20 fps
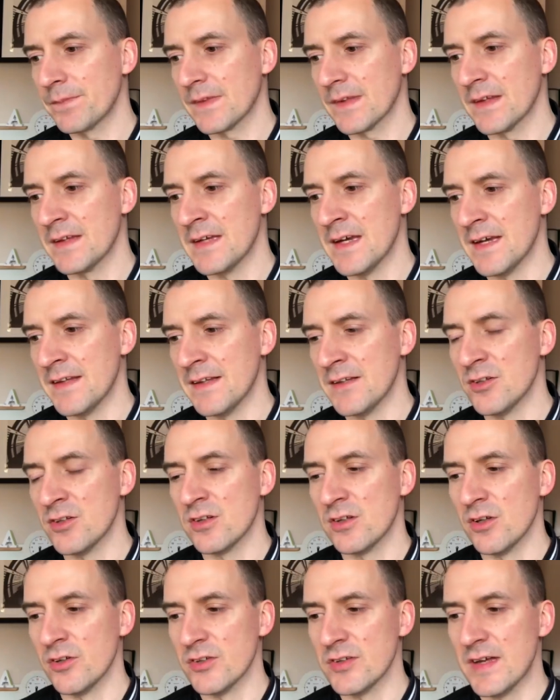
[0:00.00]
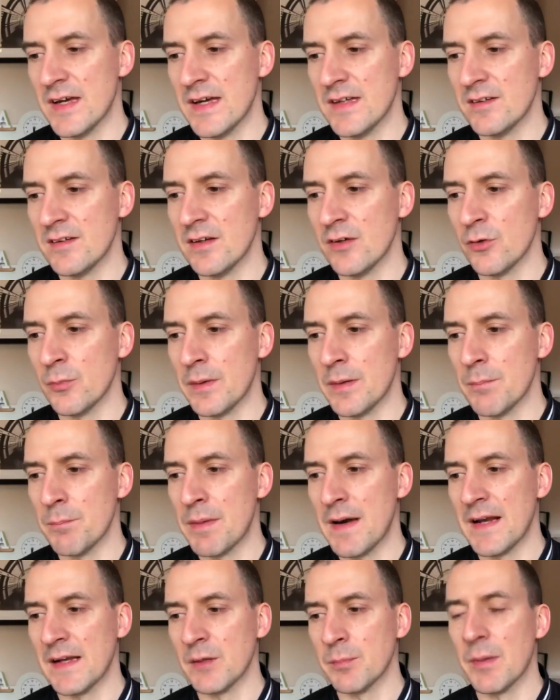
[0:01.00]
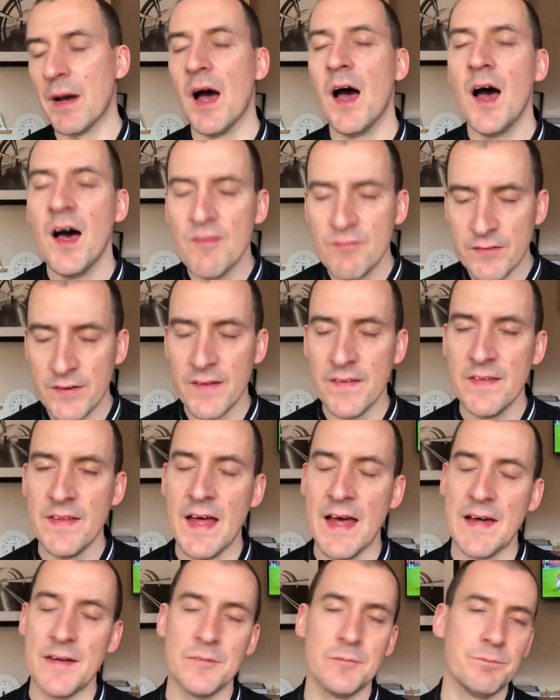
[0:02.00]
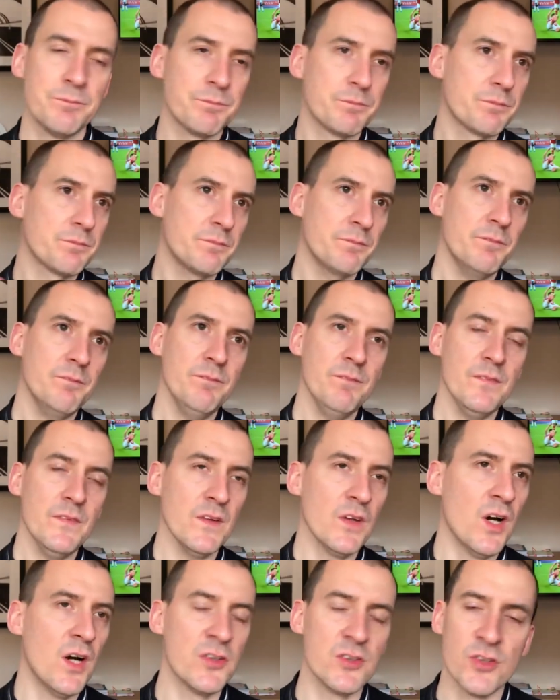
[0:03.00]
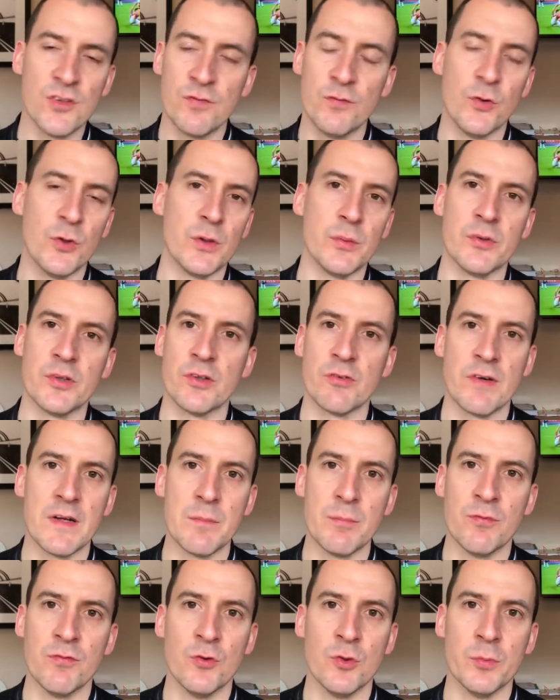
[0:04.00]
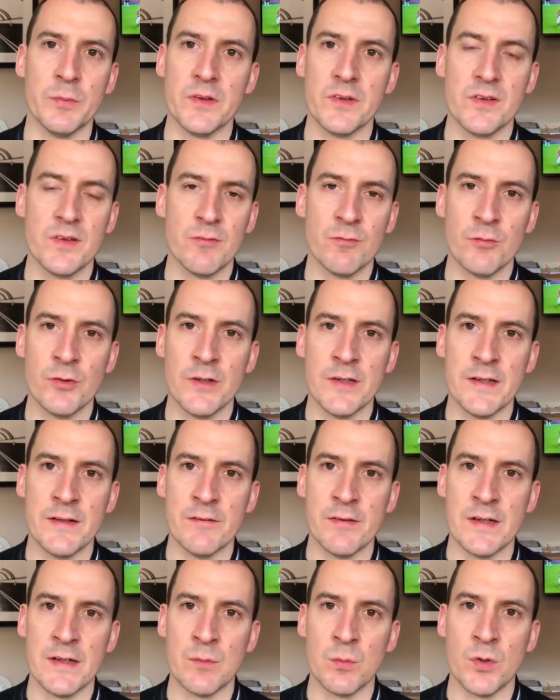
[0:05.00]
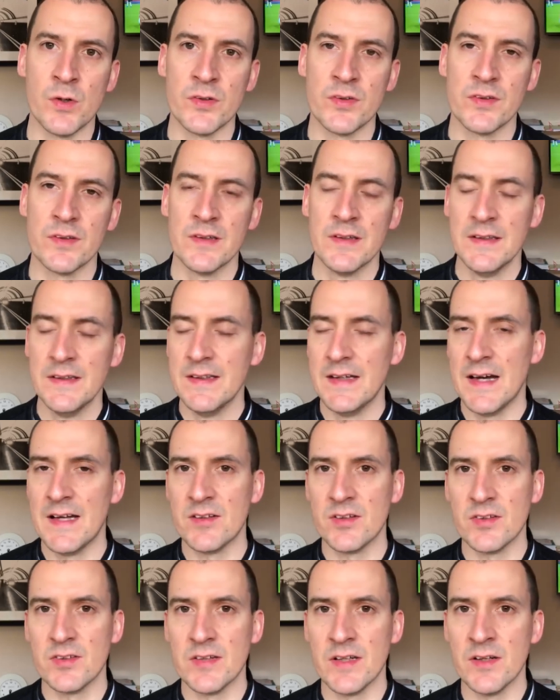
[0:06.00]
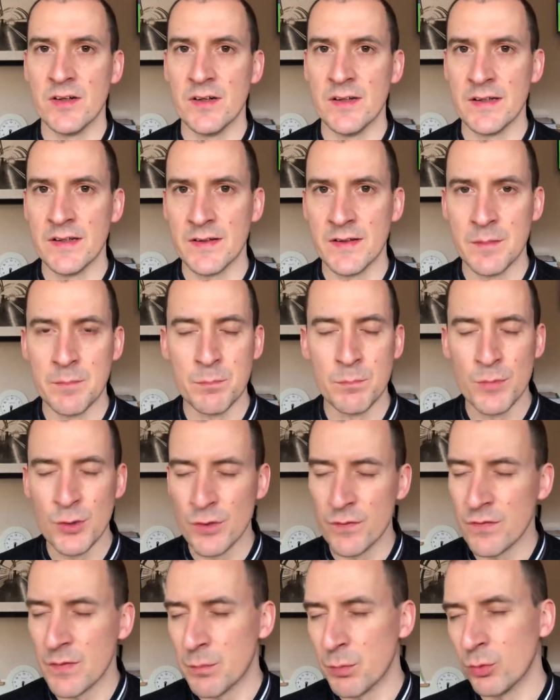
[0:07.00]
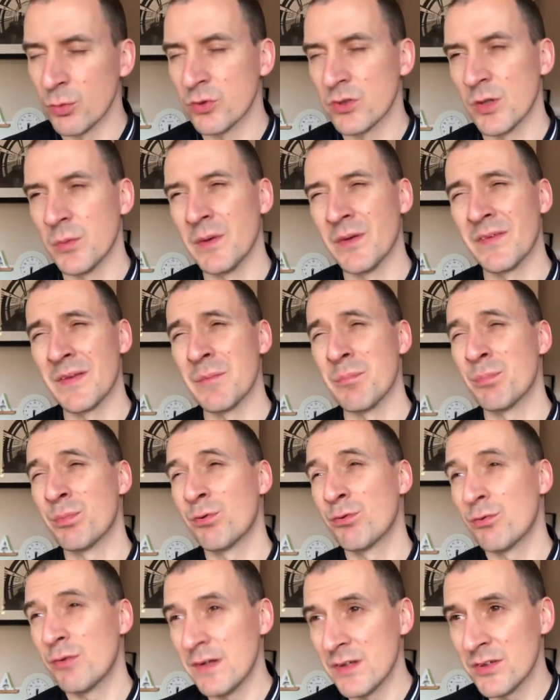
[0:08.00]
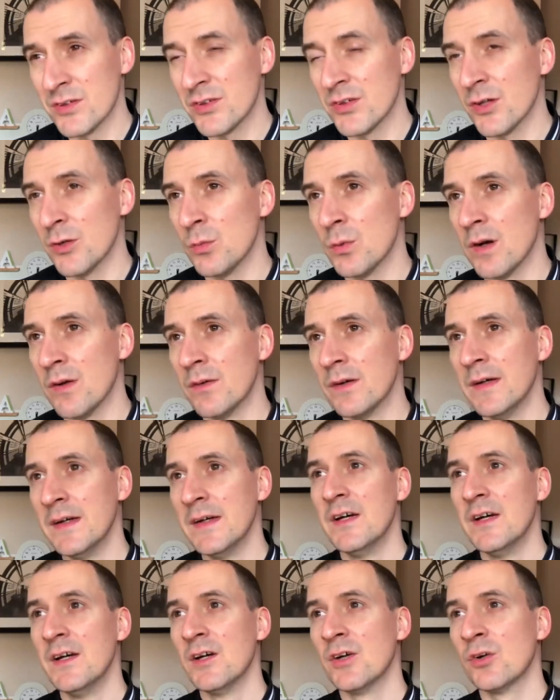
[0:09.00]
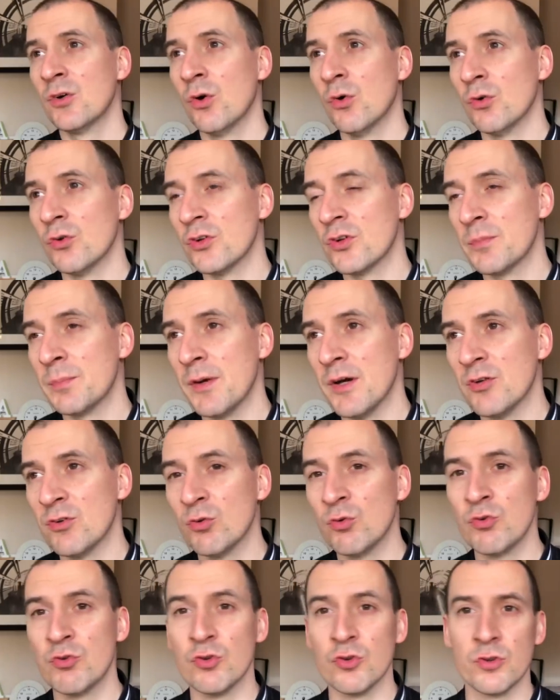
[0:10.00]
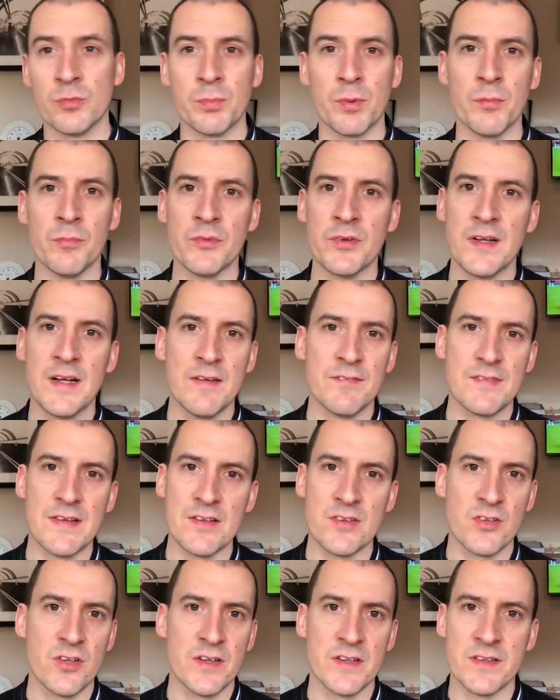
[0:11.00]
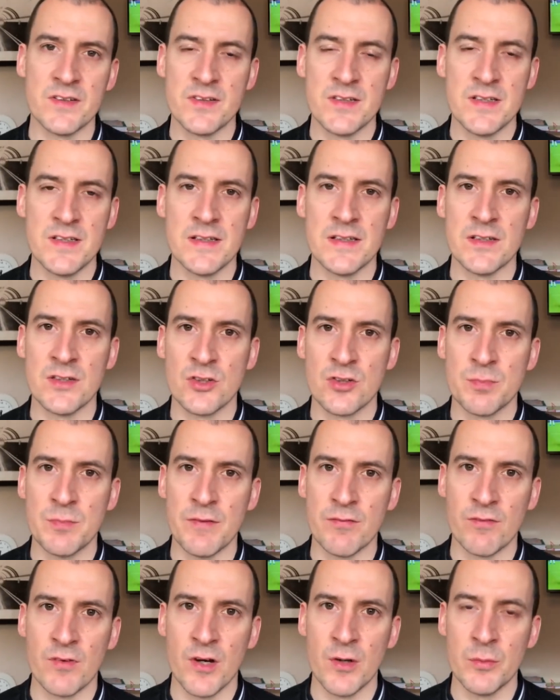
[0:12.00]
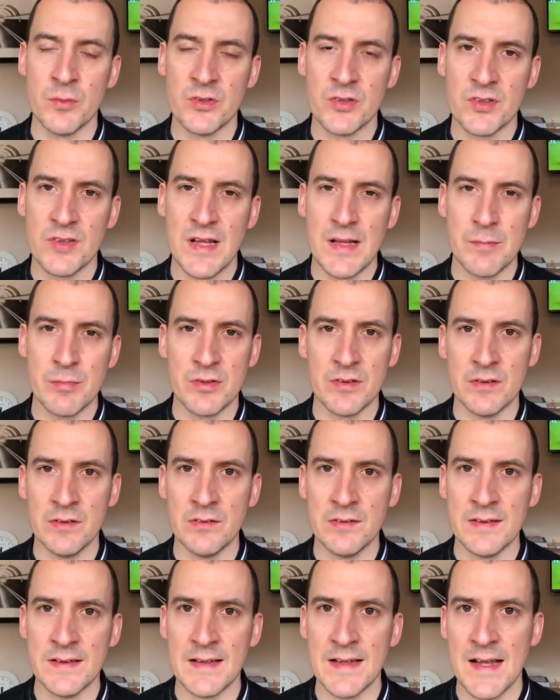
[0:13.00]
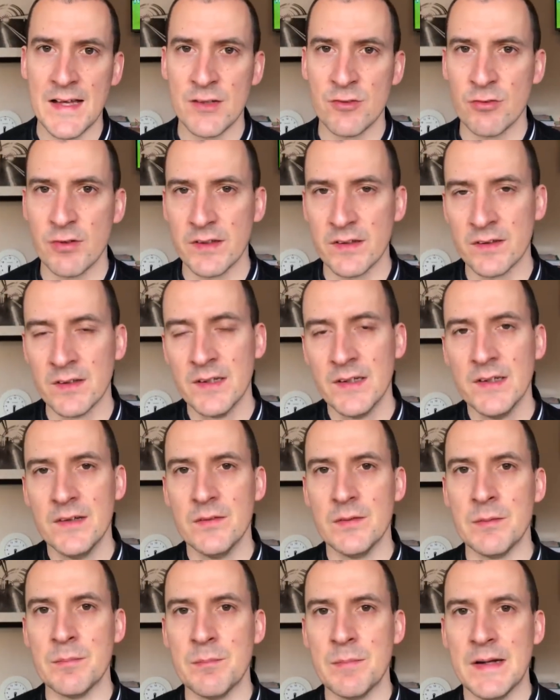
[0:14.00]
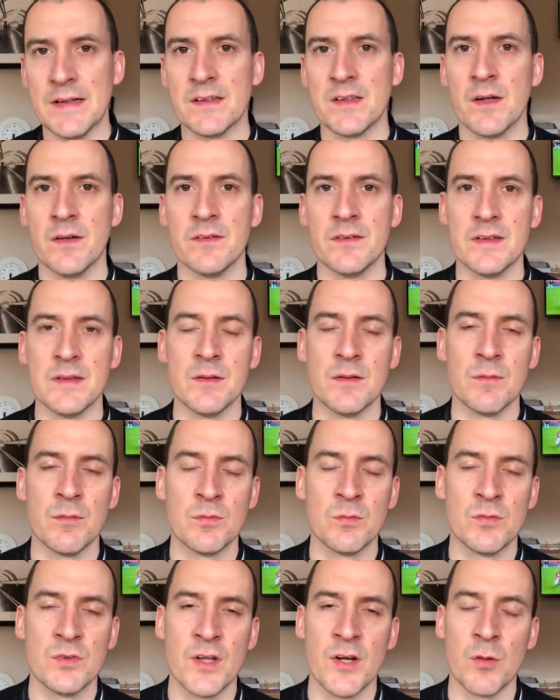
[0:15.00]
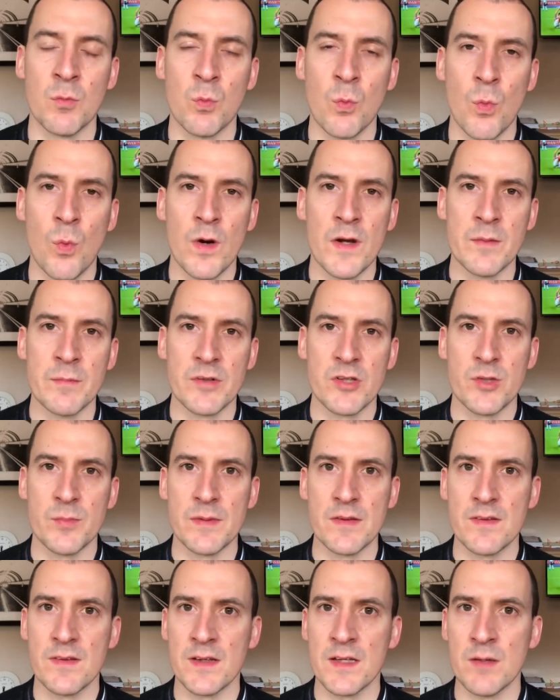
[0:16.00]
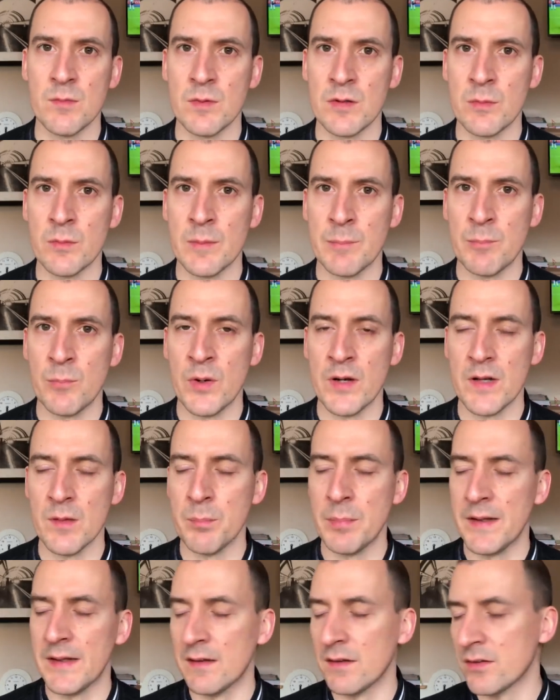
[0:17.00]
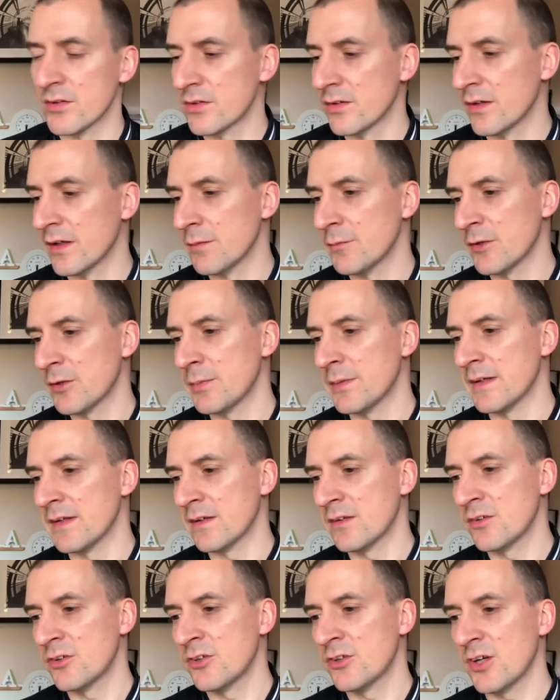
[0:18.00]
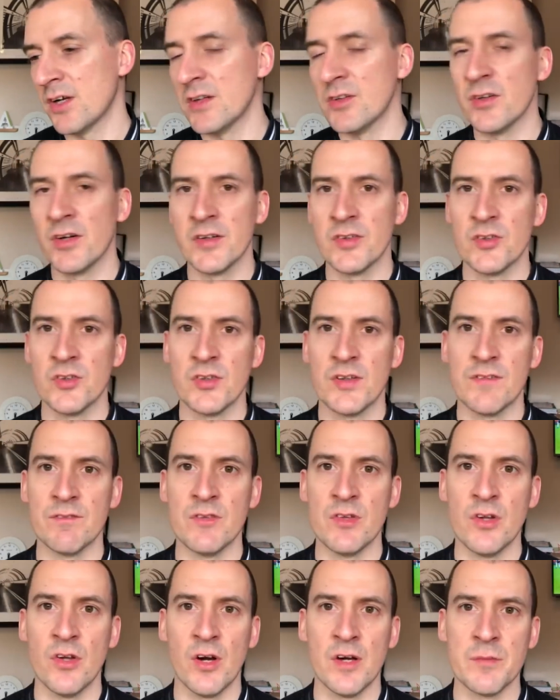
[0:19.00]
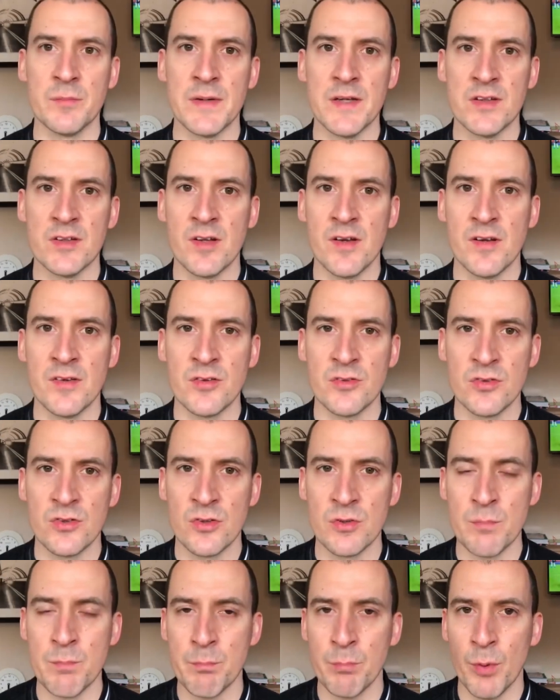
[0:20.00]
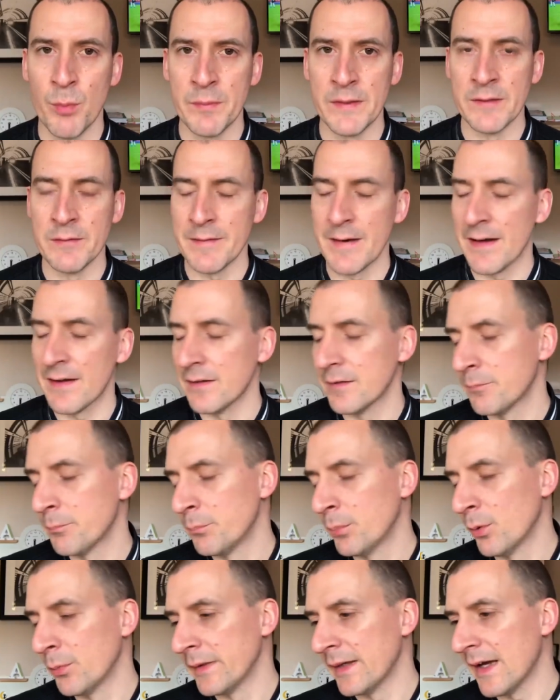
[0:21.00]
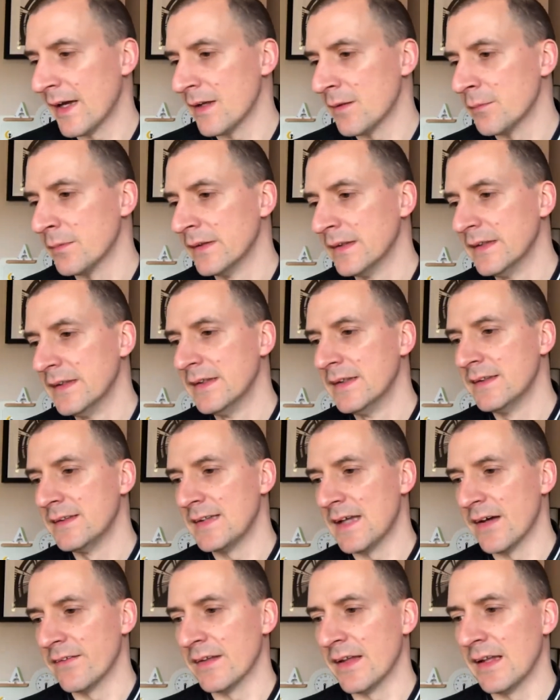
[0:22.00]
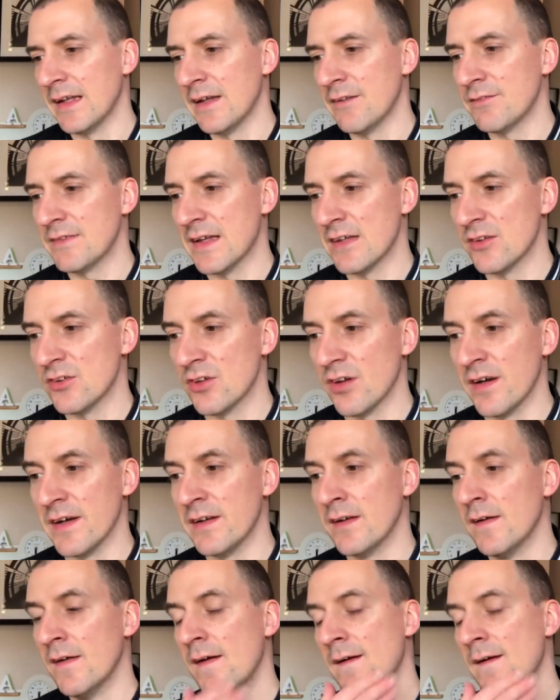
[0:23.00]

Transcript: they just lost their heads a little bit in panic. But other than that, I just thought it was a great performance. It really was. As I said earlier, they moved the ball so well, they pressed so well, caused Spurs all sorts of problems. The left-hand side of Tierney and Smith Rowe was just absolutely electric. I mean, Matt Doherty, I don't know what he must have been thinking when he went to bed last night. Must have been shut his eyes and just have nightmares of those two bombing at him down that left-hand side.